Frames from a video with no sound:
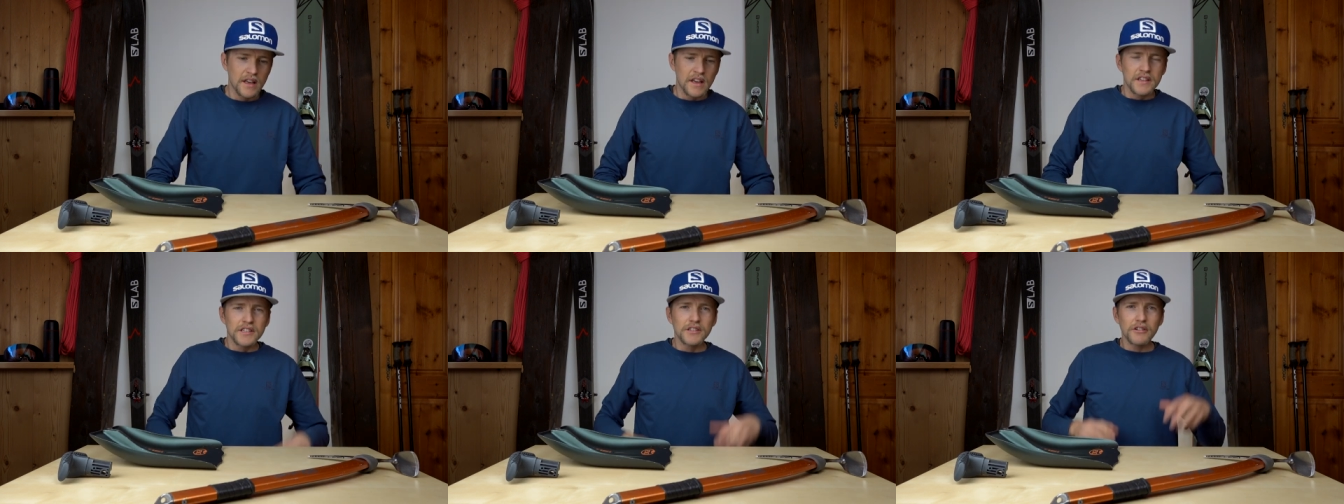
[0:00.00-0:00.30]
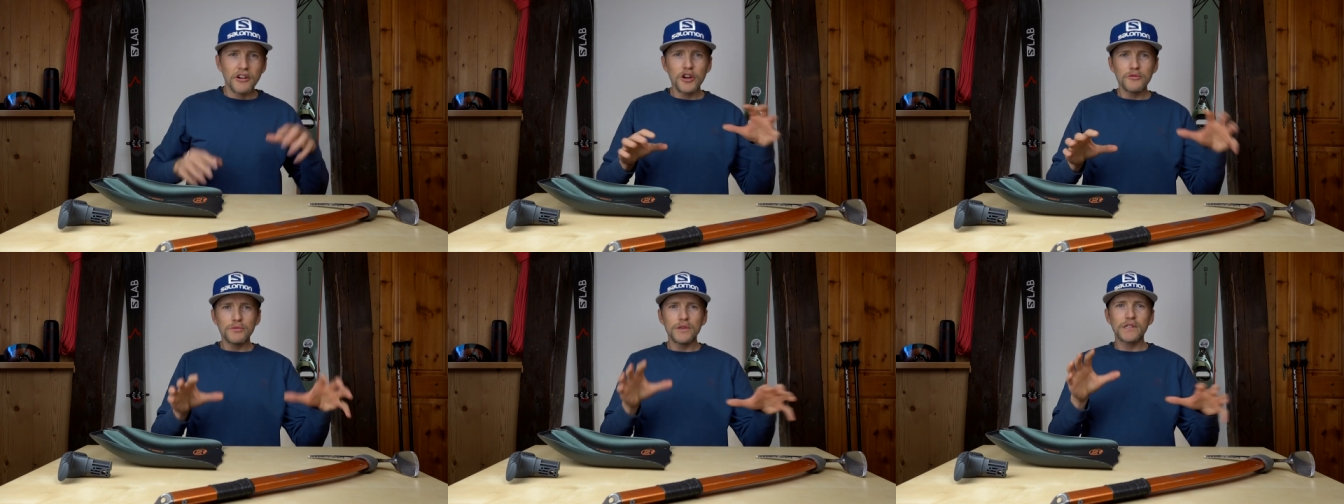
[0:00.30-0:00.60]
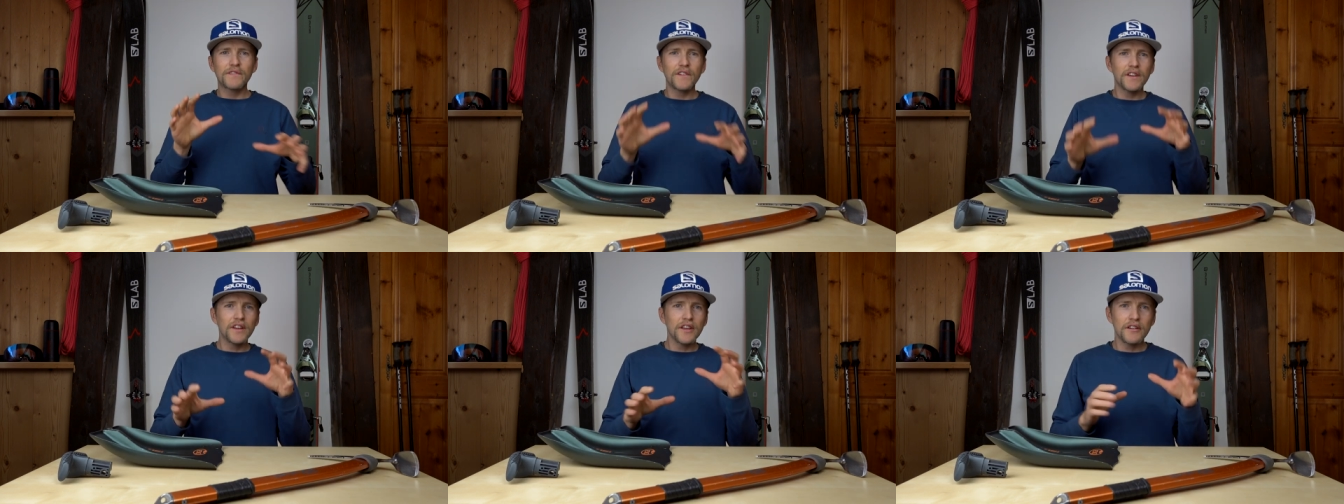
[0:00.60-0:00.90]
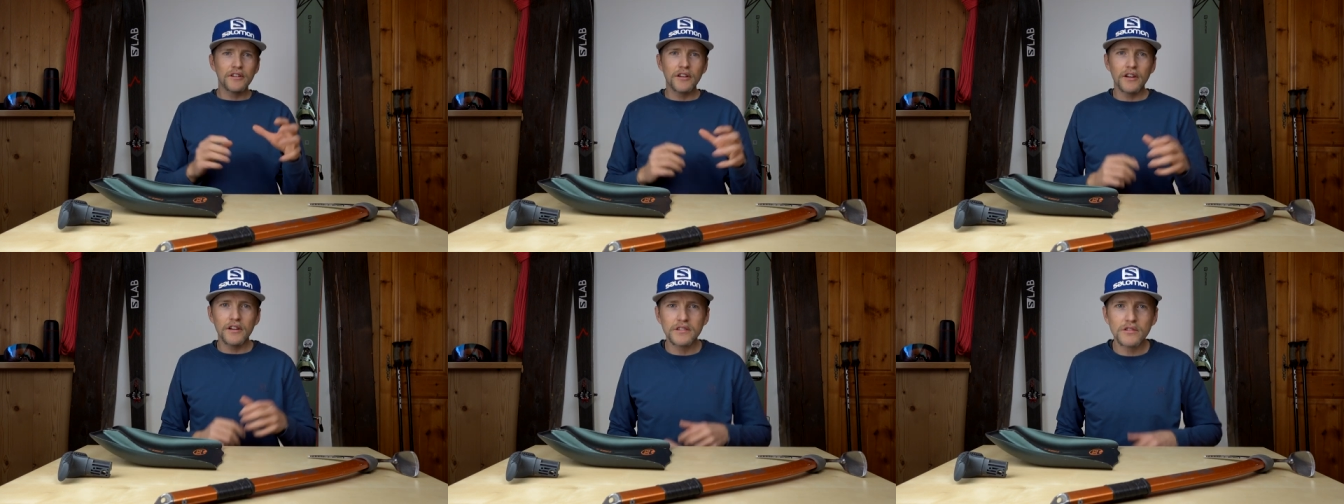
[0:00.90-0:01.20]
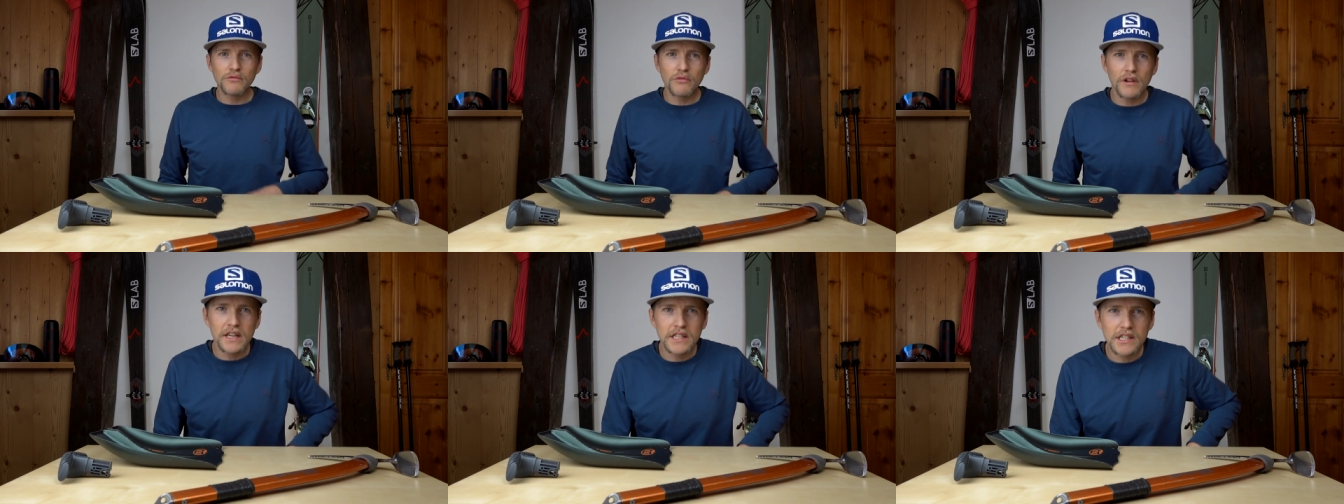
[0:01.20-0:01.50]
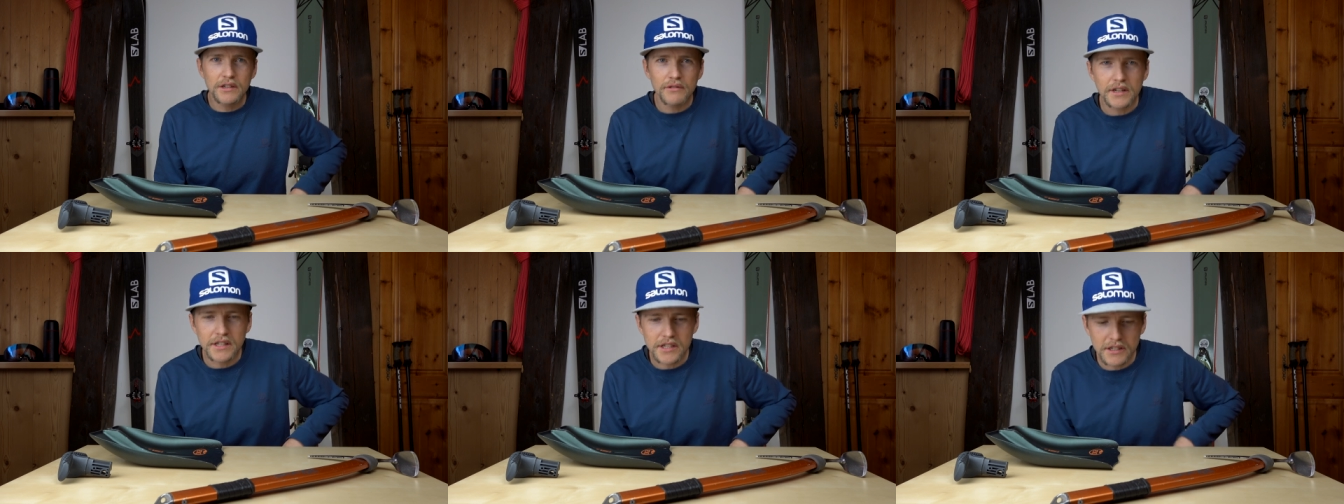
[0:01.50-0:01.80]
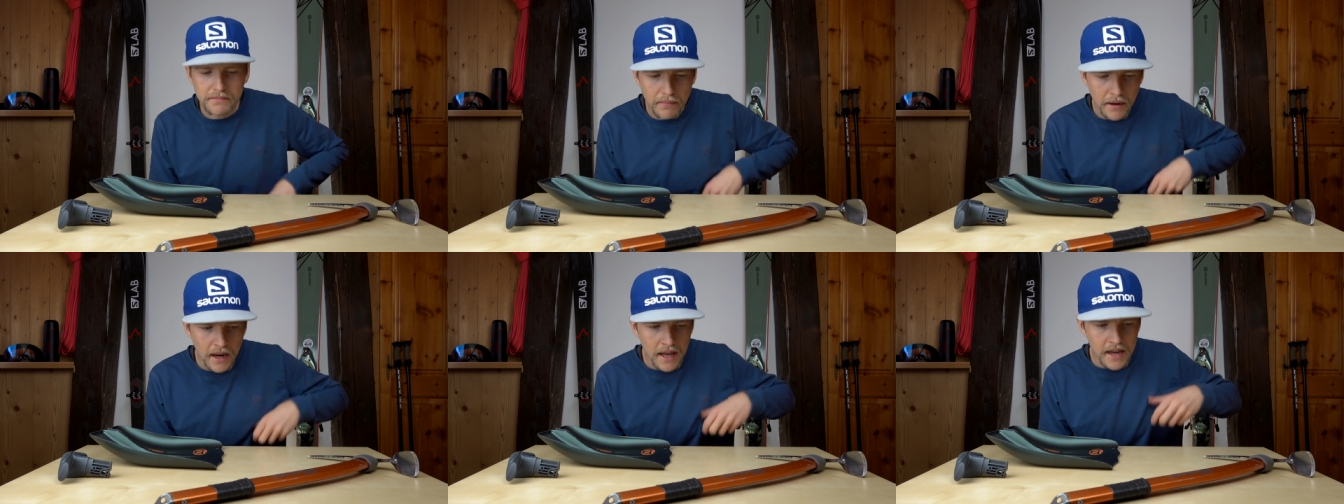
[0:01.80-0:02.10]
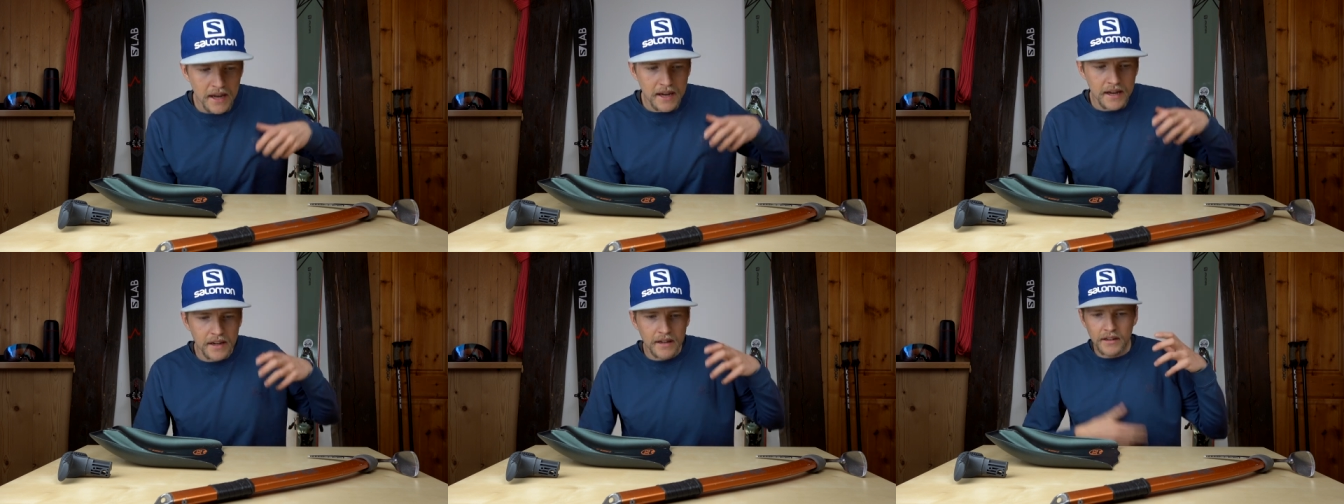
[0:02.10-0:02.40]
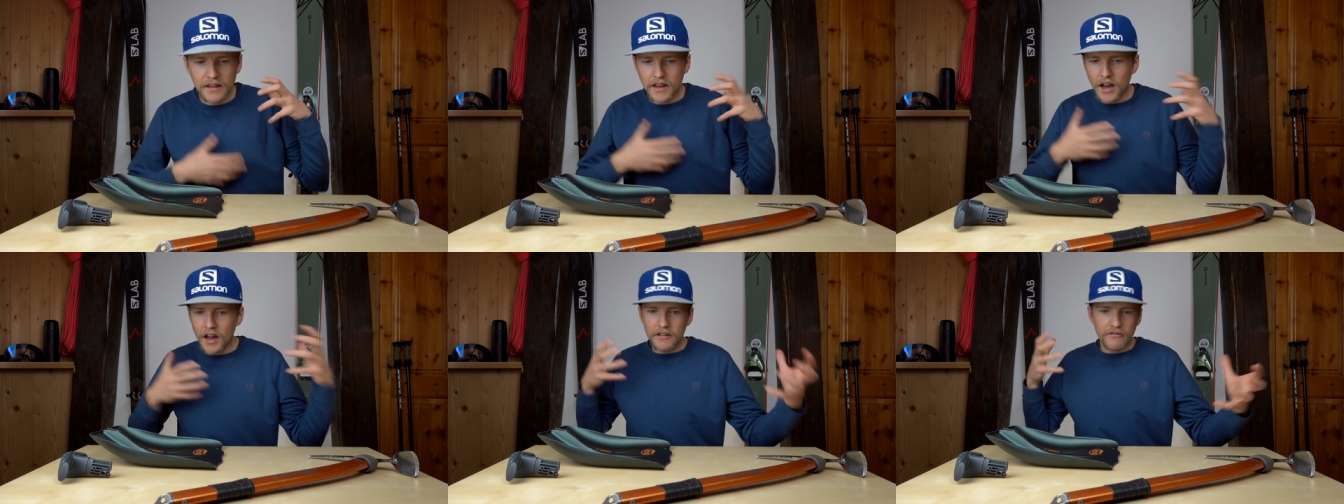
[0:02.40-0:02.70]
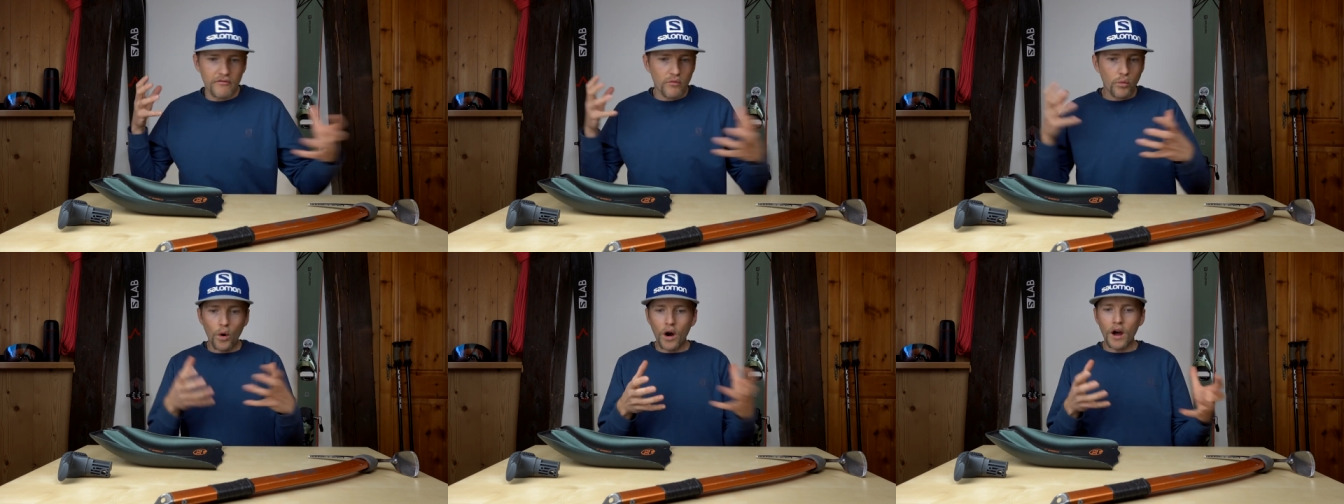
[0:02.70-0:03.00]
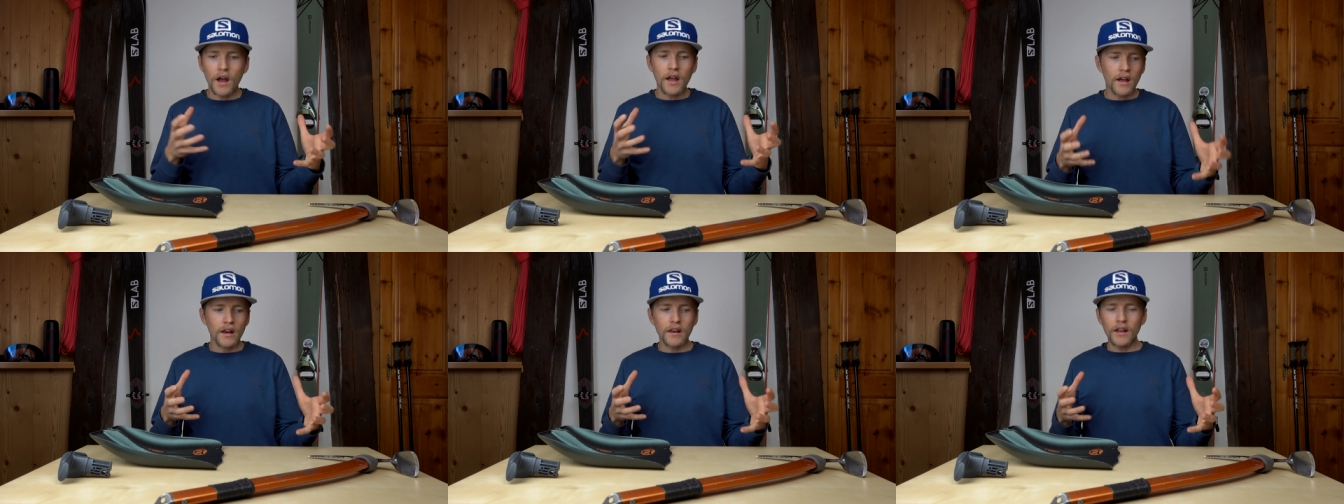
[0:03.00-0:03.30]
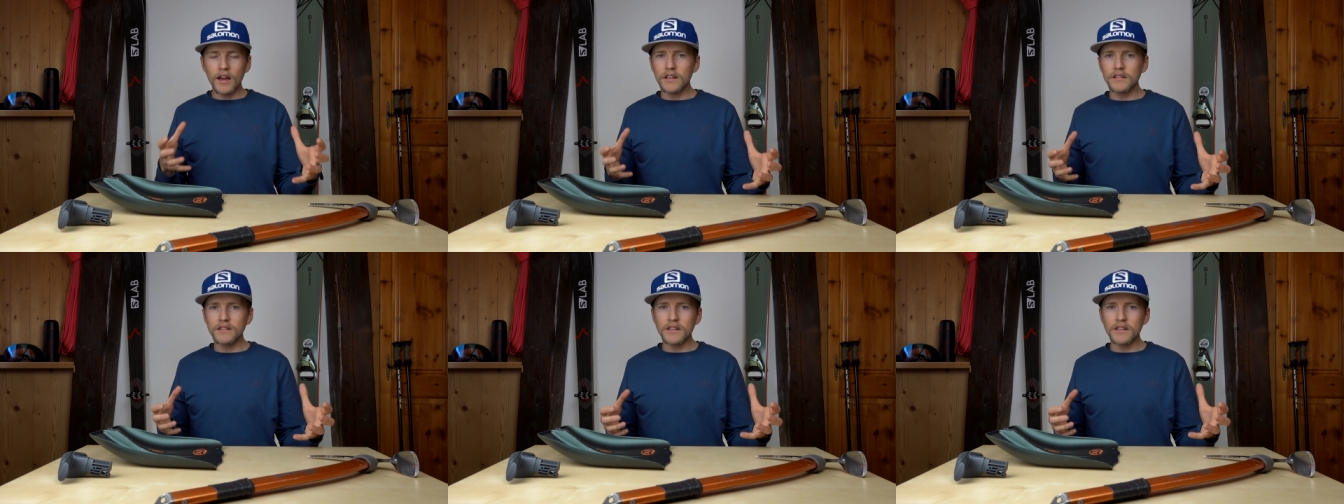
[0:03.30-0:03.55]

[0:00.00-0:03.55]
so I hope this video goes a way to explain kind of why I like